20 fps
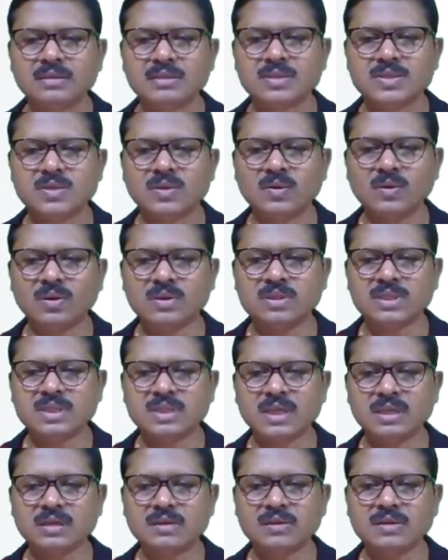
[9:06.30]
So
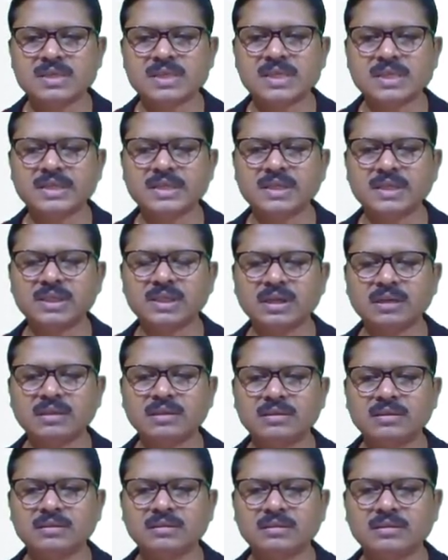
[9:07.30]
oxygen
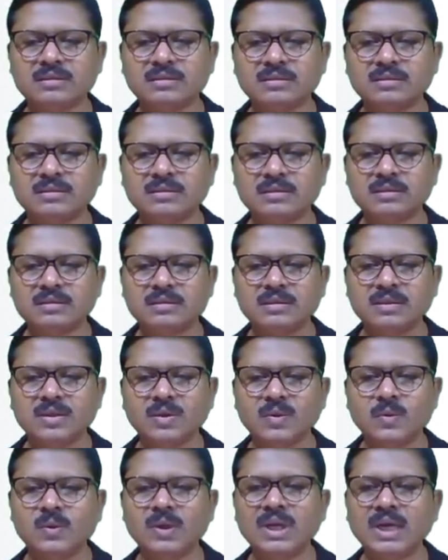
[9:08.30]
concentration
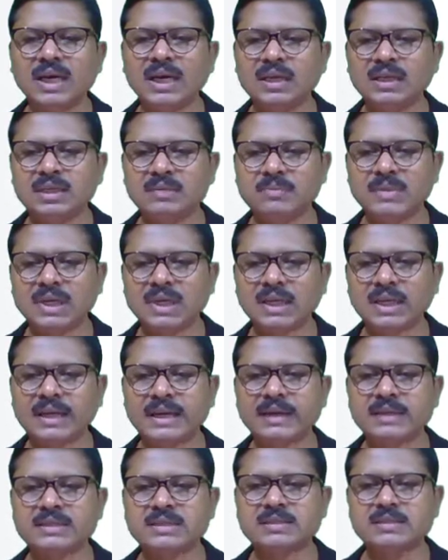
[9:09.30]
will ultimately
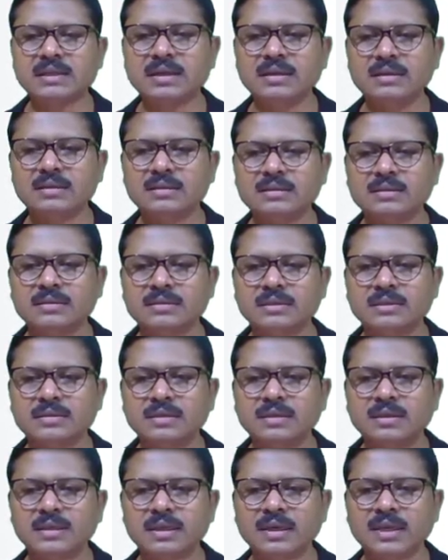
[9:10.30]
gets the
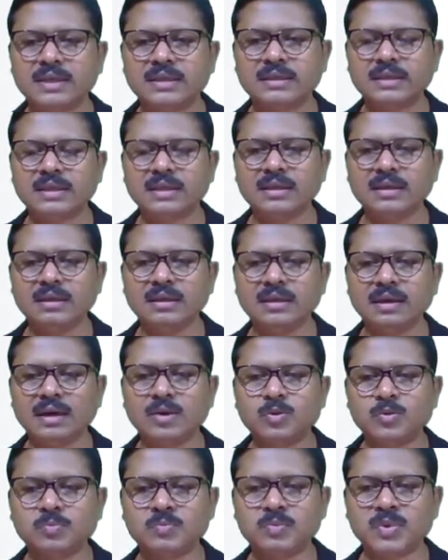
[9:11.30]
electrical
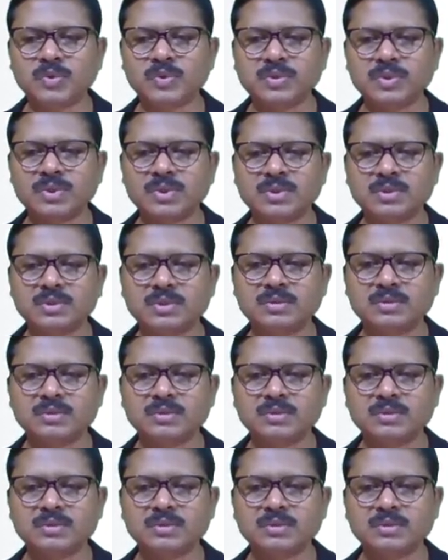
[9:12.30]
output.